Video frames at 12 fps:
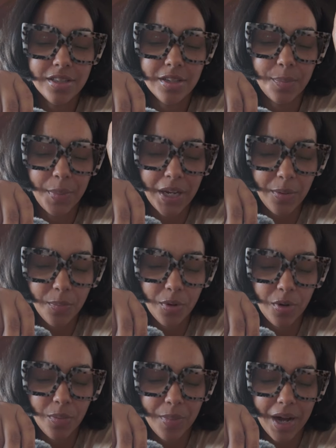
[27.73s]
the
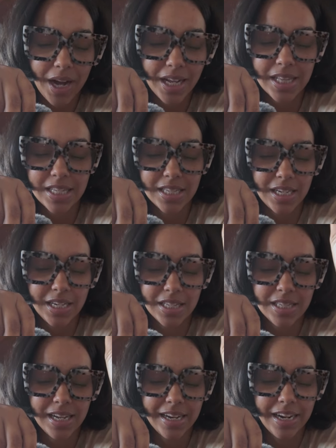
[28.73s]
people behind the
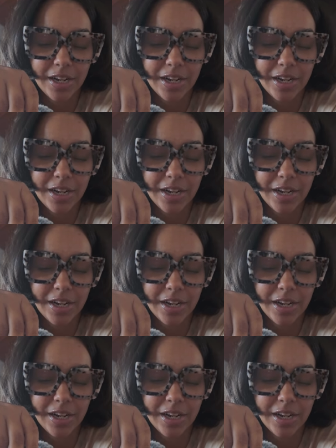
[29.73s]
scenes that